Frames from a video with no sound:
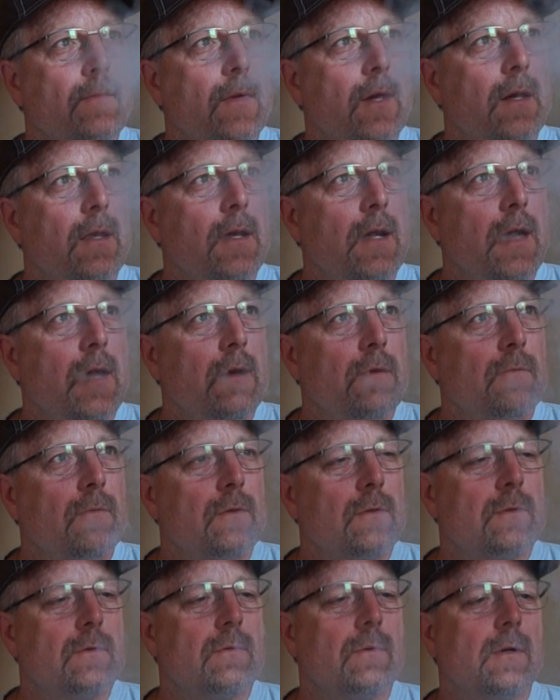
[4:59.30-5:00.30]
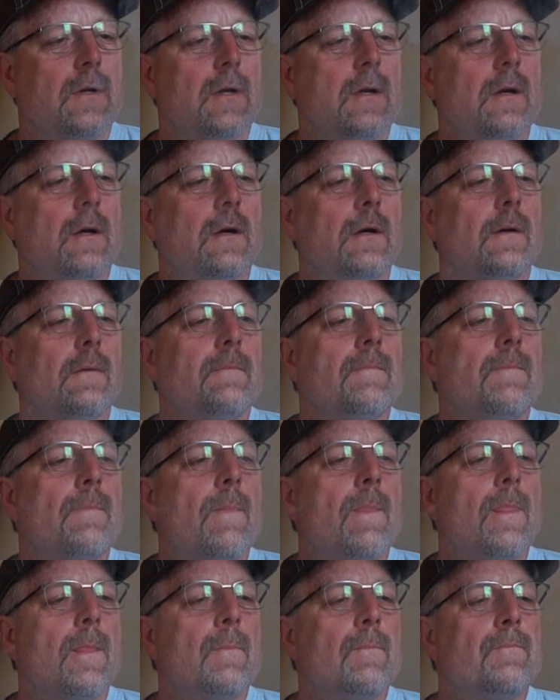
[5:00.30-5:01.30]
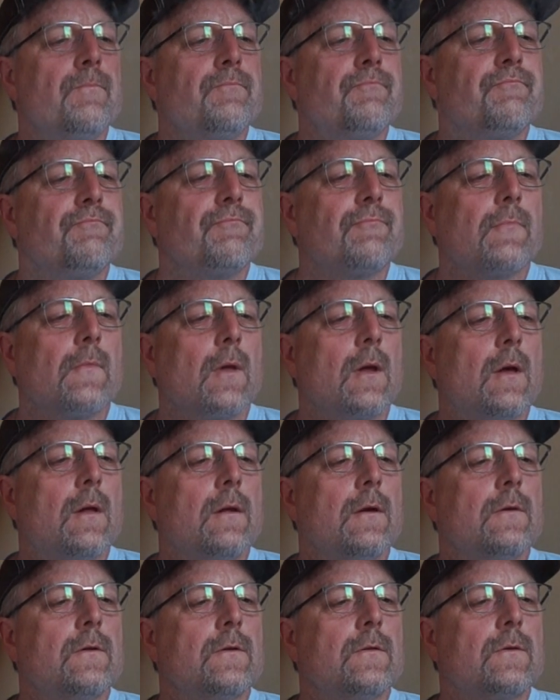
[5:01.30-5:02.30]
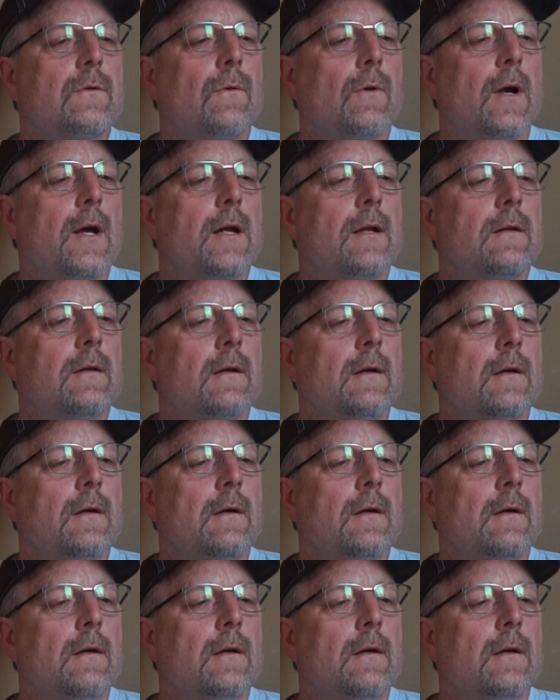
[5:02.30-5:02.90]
And the anniversary It is great.